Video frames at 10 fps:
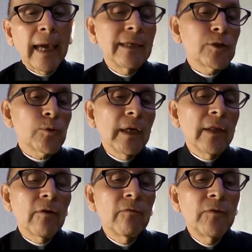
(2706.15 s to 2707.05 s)
And it's
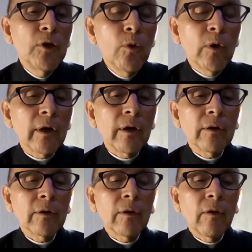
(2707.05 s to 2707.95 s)
really the
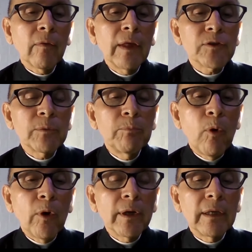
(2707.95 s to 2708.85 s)
viewer that's
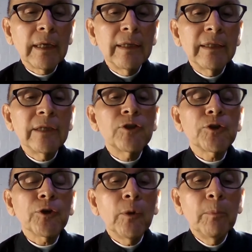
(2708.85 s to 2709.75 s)
important in
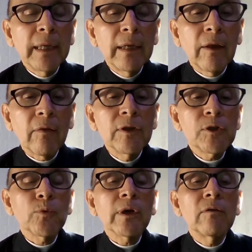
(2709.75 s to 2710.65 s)
interpreting
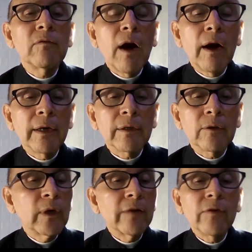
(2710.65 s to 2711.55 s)
this work of art,
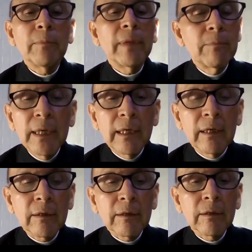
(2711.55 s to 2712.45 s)
whatever it may
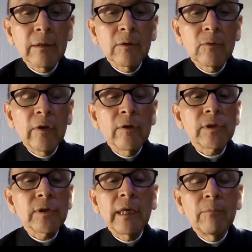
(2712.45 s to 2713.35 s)
be, whether
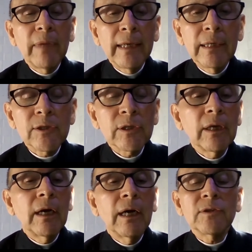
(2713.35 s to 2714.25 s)
it's a Jimenez,
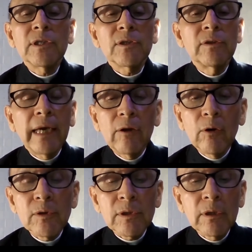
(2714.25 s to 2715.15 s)
a
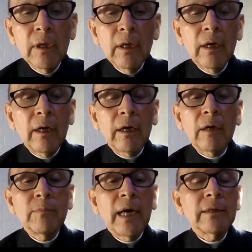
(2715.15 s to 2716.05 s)
Cisneros,
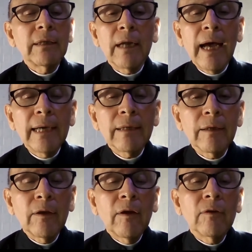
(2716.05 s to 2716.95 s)
a Marta Arat,
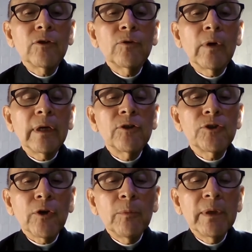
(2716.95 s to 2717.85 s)
to
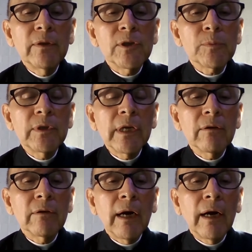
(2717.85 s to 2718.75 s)
interpret this
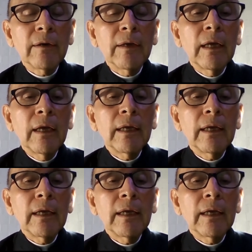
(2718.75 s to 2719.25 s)
particular art